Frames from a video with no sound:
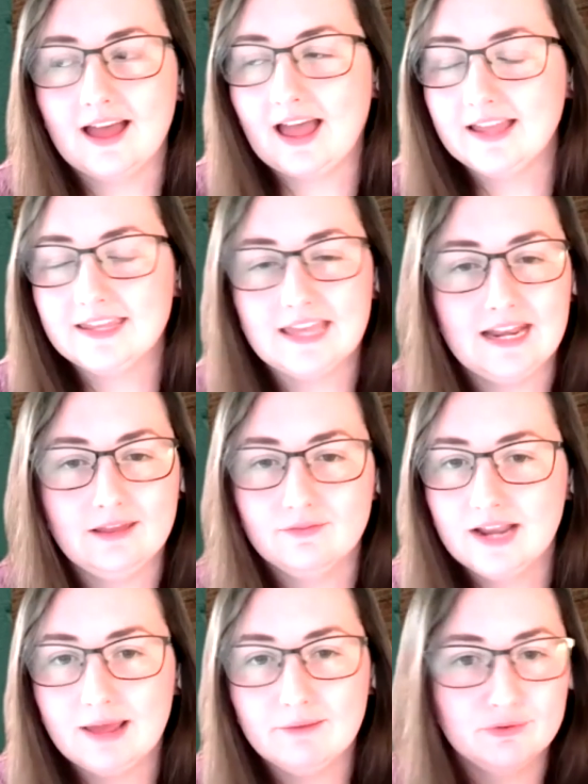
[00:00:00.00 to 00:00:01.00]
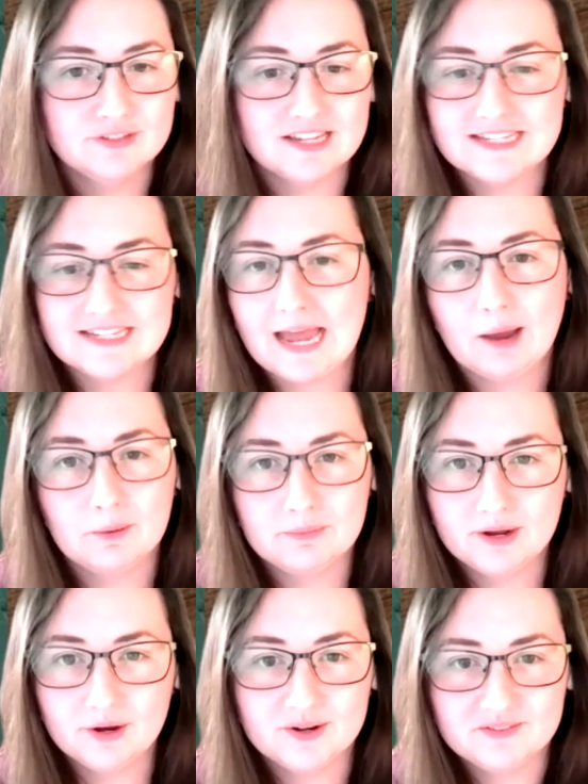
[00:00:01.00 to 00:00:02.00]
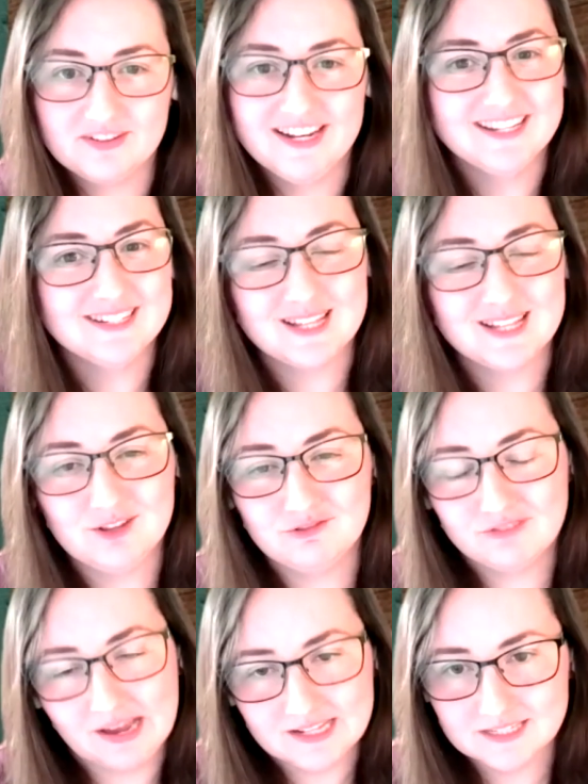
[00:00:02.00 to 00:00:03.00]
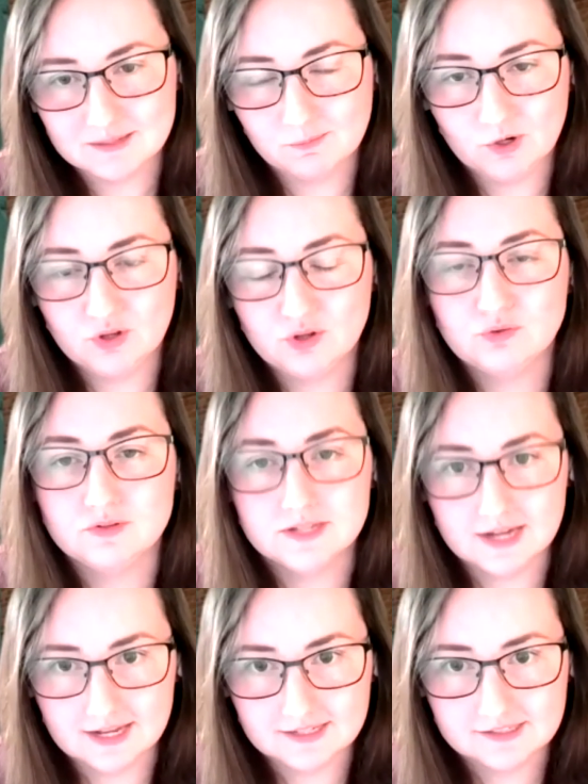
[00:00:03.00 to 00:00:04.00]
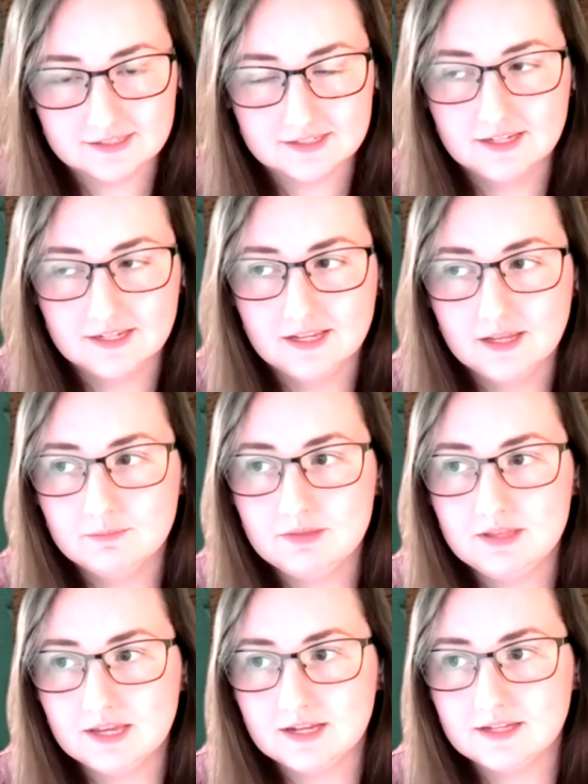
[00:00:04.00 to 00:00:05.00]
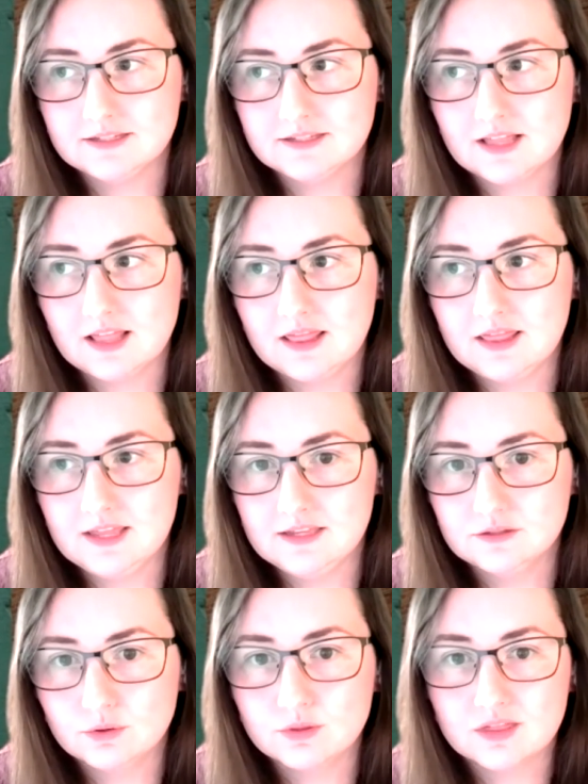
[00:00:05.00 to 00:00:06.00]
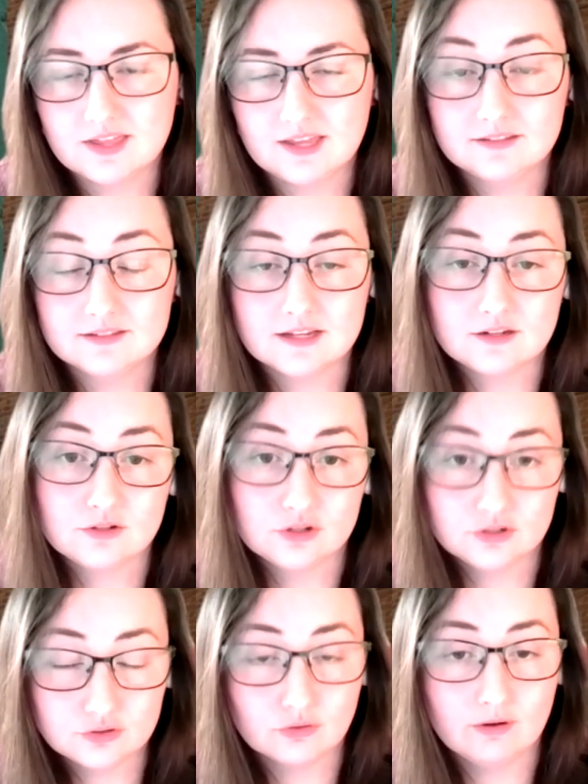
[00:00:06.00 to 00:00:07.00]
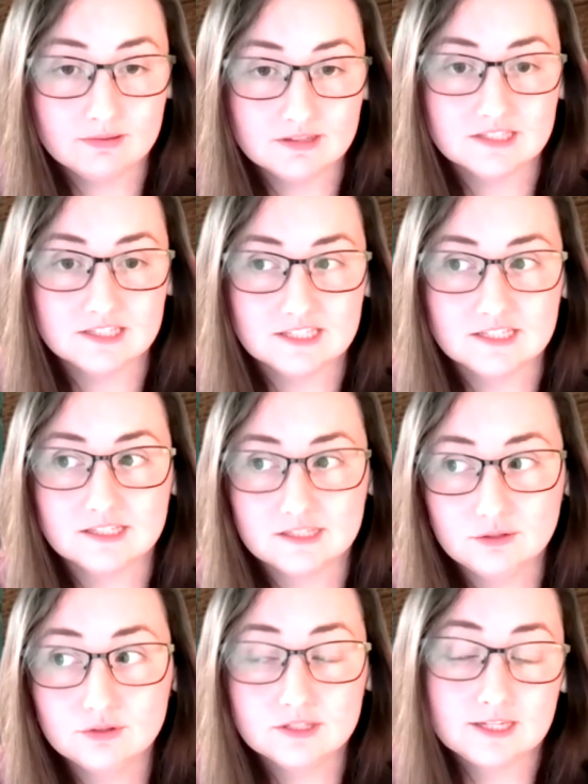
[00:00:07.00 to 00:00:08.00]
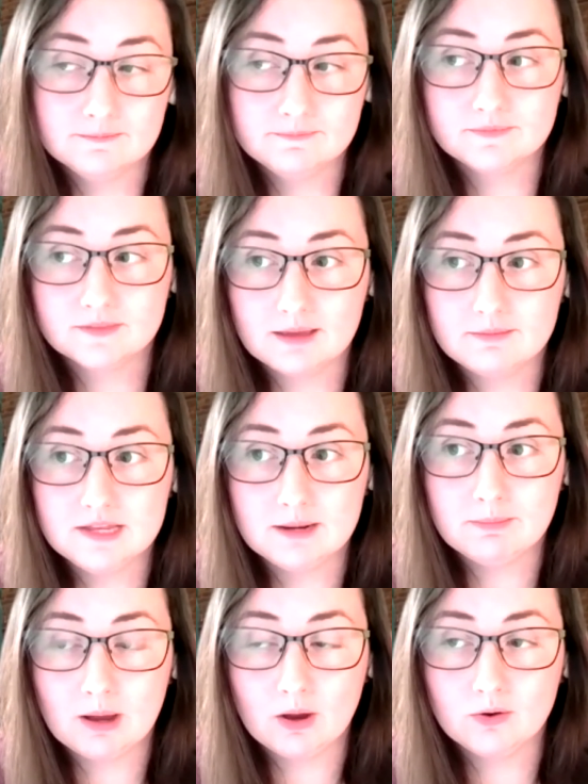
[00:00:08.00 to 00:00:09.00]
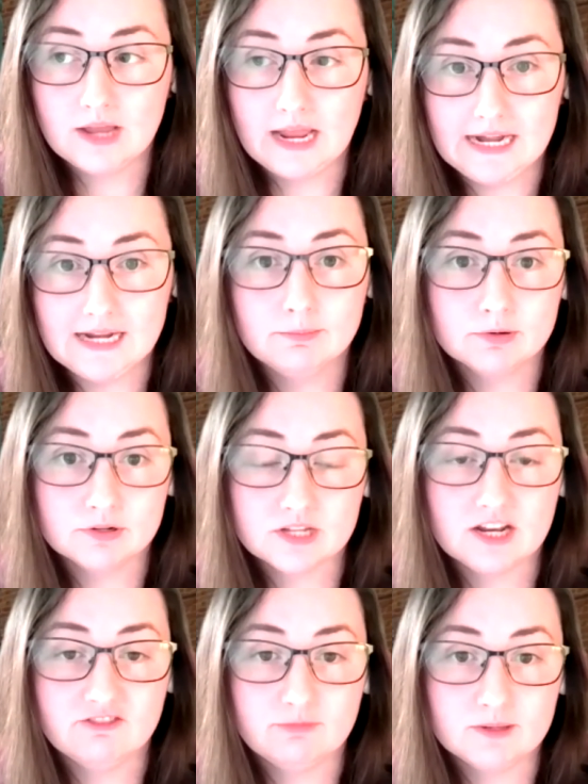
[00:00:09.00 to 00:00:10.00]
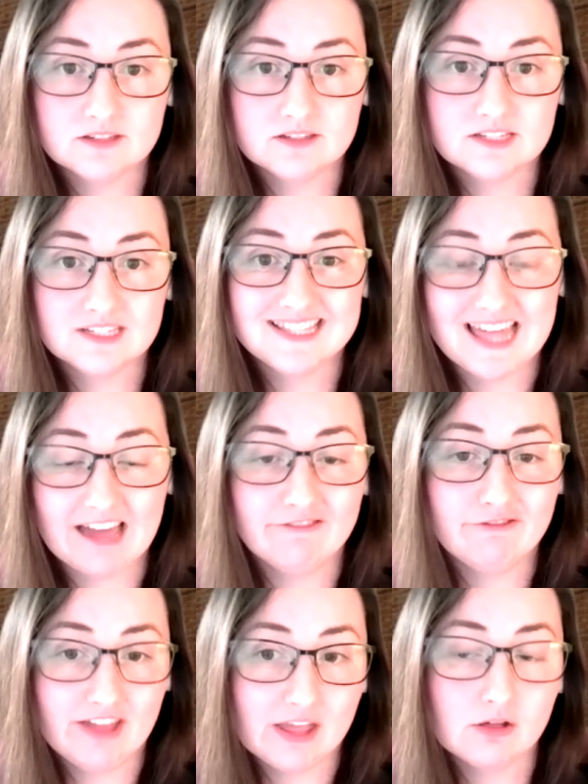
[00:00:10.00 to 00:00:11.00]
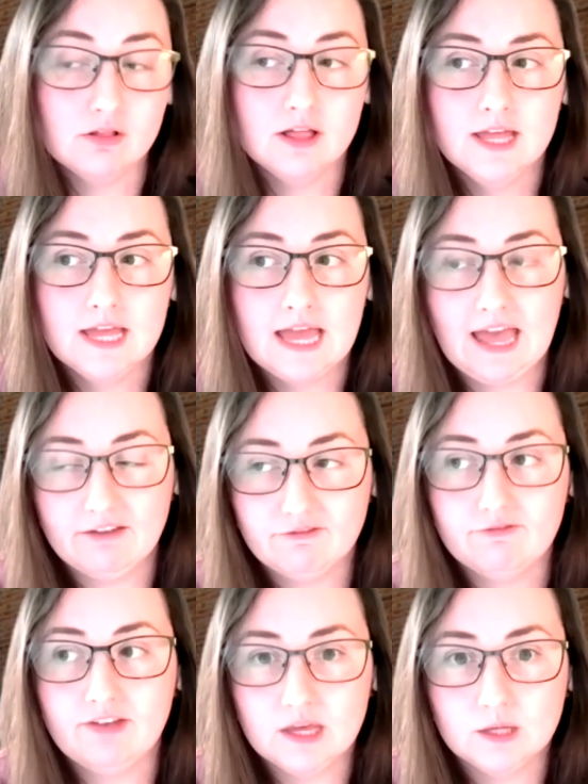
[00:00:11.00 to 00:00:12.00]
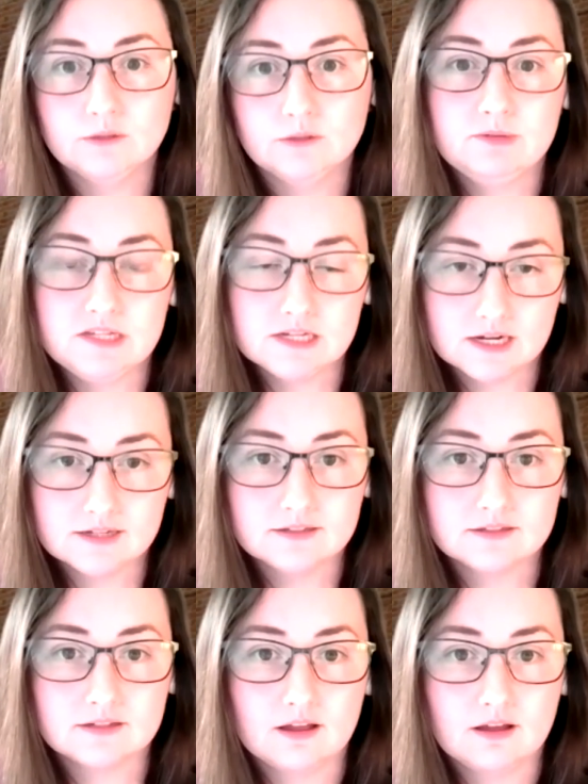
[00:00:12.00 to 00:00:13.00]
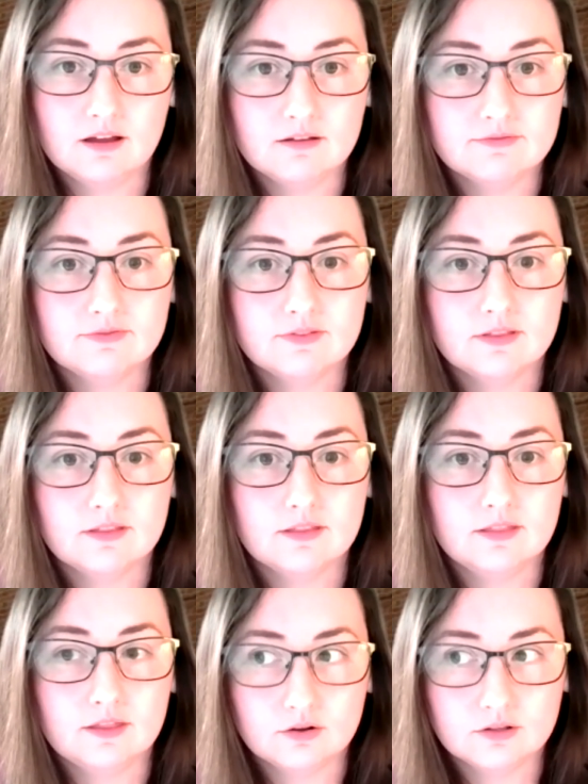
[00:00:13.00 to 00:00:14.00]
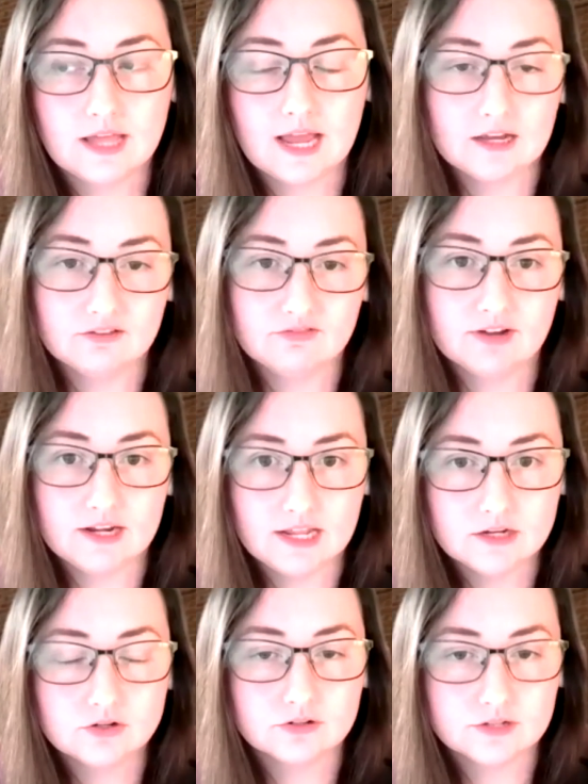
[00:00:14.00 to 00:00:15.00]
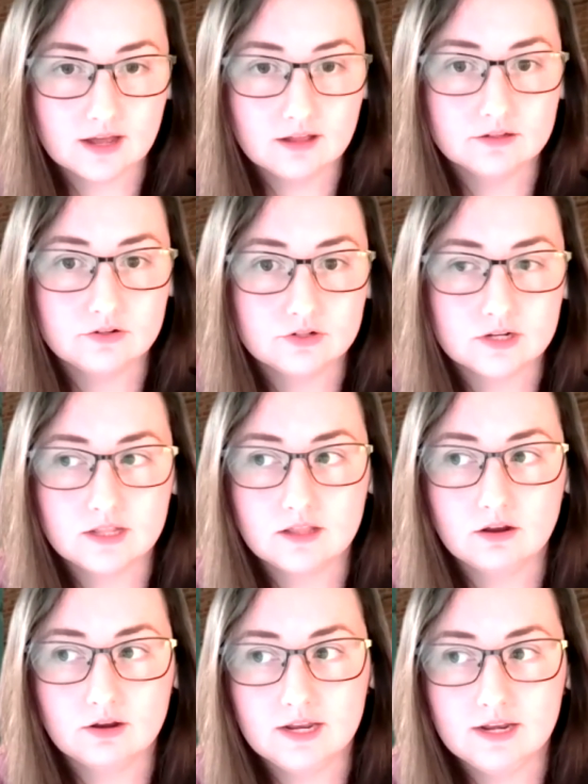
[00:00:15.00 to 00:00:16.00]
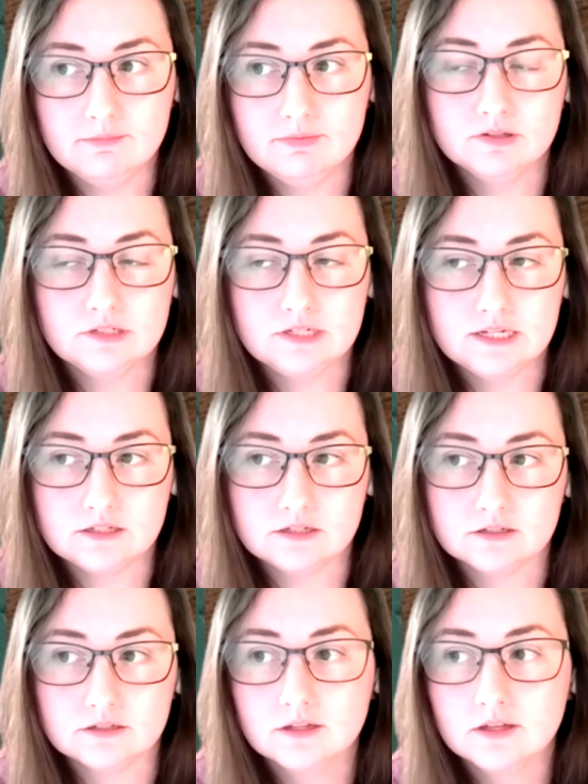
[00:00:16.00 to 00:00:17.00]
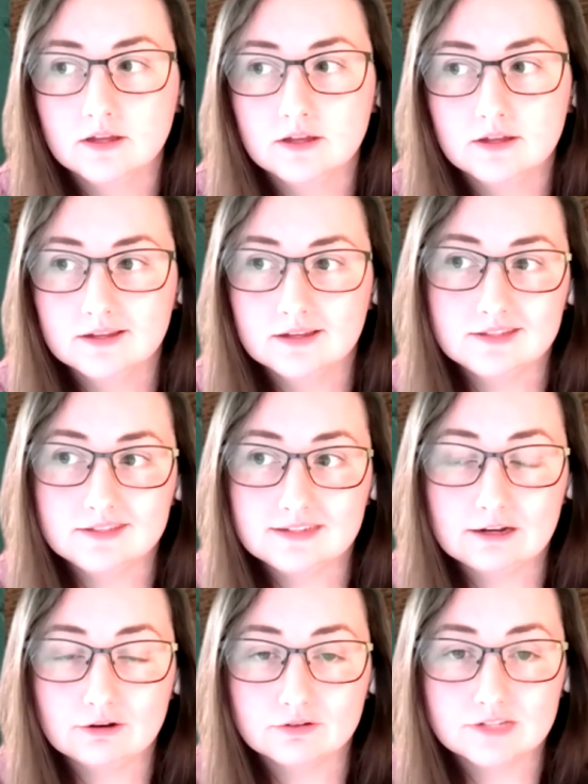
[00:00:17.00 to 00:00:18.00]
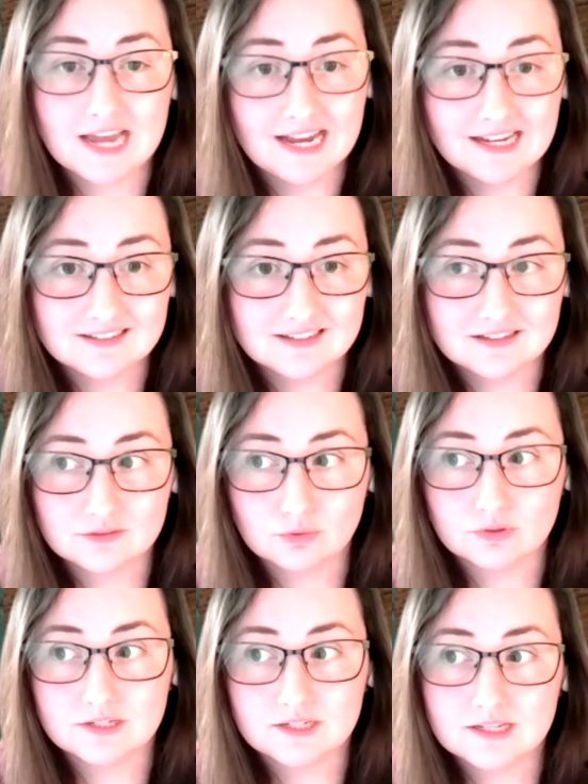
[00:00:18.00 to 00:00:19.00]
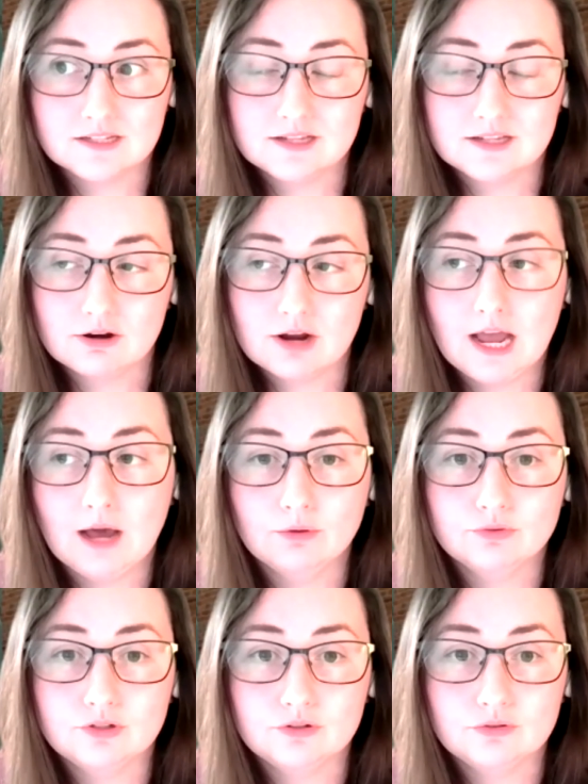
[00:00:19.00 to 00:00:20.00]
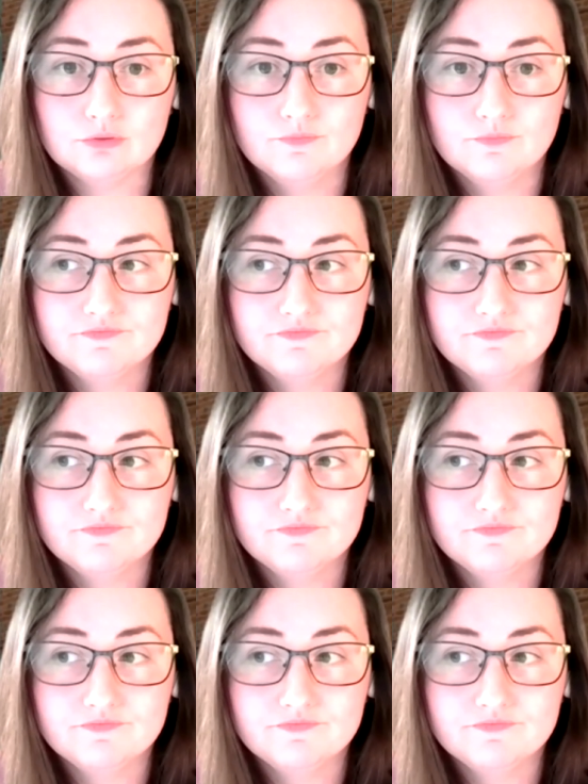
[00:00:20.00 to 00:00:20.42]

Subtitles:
I can't even emphasize how imperative it is that you find someone who does, because these are the things that destroy businesses. Seriously. I mean, about 80% of businesses that fail have failed because of their lack of financial knowledge and their inability to consider taxes or to consider how to,